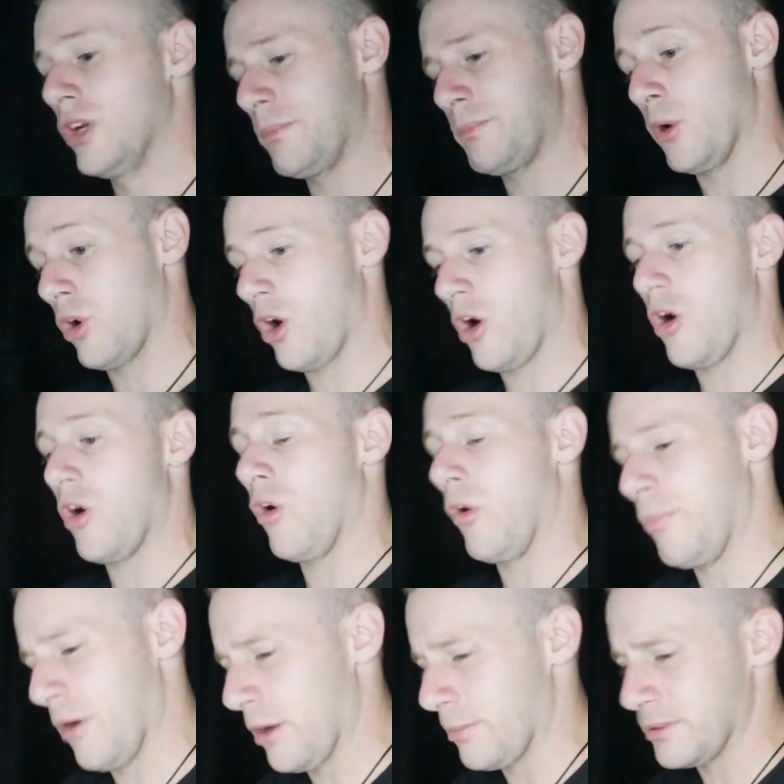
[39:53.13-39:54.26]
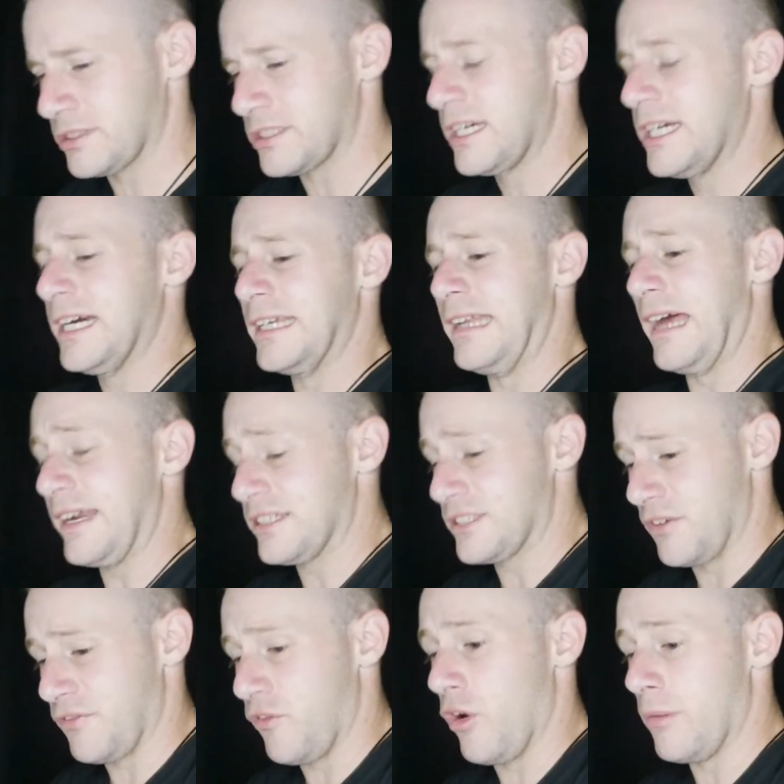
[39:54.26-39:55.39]
up your car on purpose, that is a
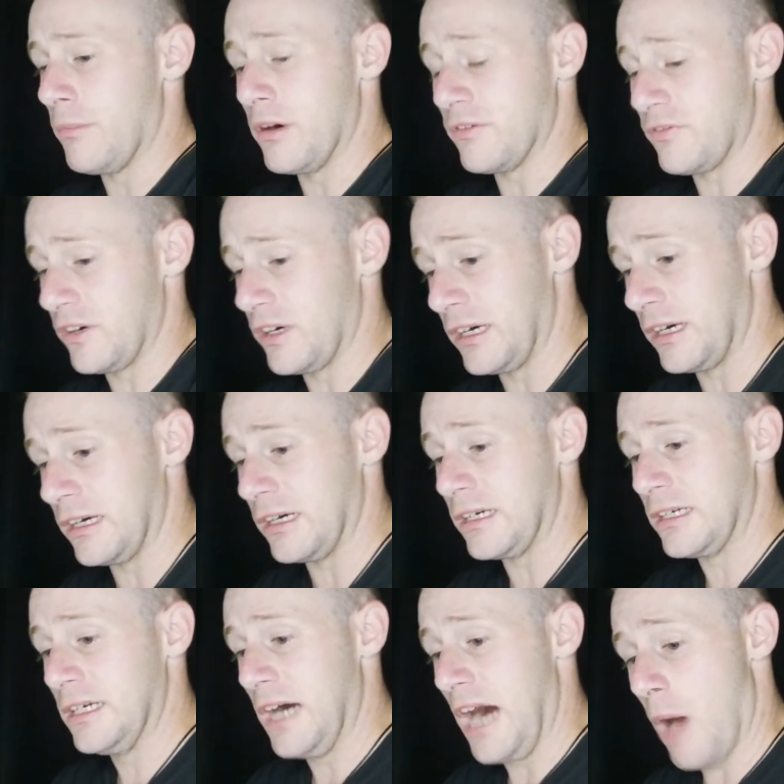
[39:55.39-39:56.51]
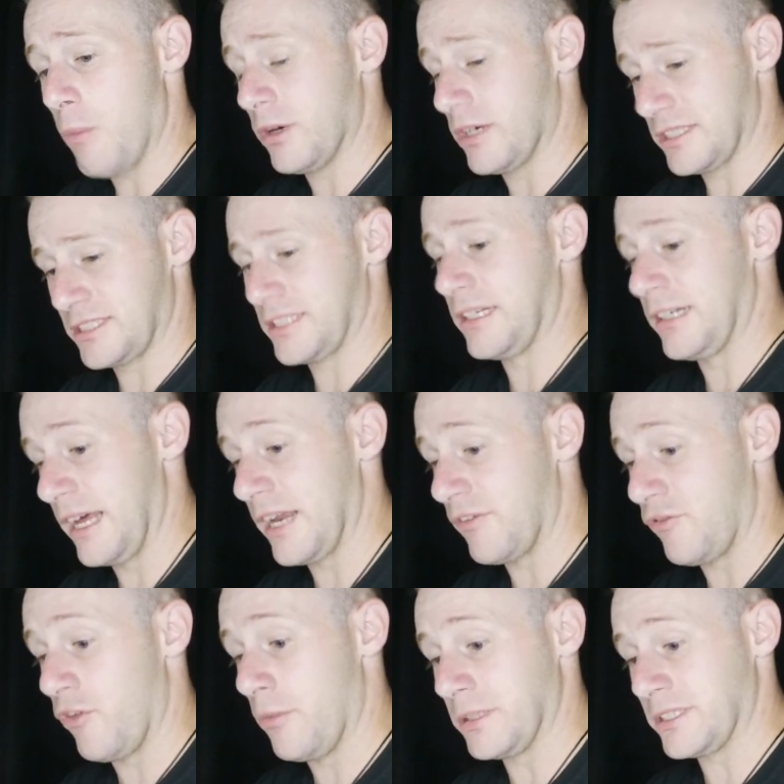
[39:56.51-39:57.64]
form of, I would consider that a
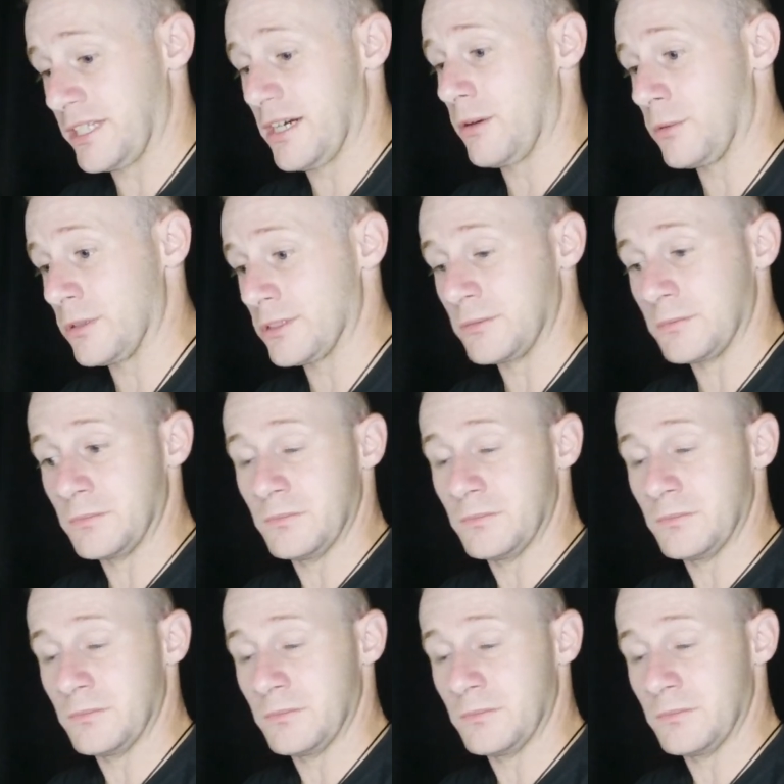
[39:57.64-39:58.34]
form of terrorism.